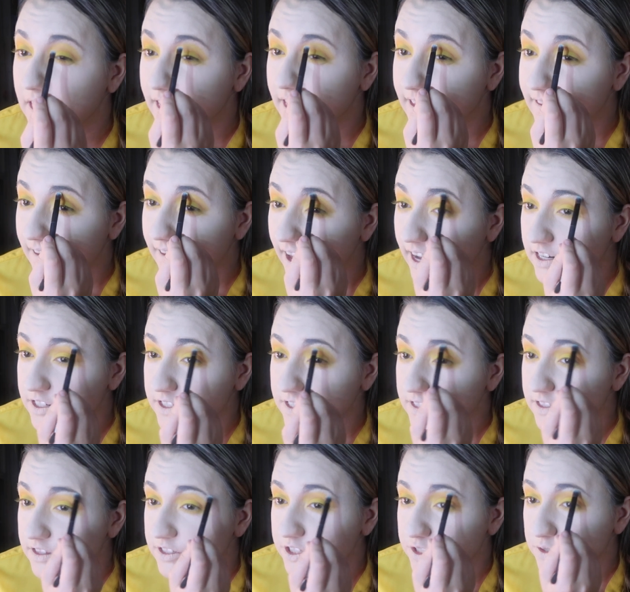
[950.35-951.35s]
Like, it's
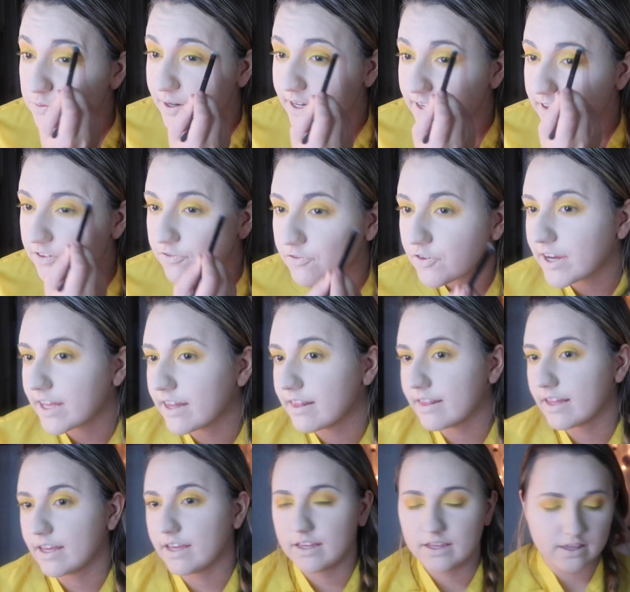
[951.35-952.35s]
actually the sweetest
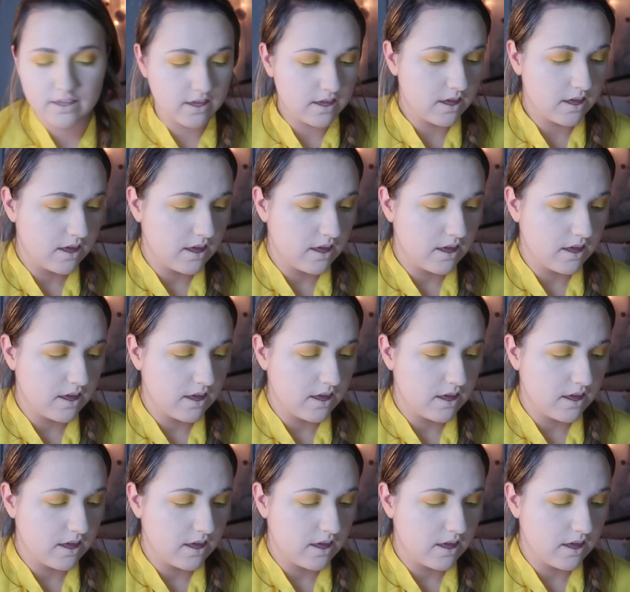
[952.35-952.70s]
freaking thing,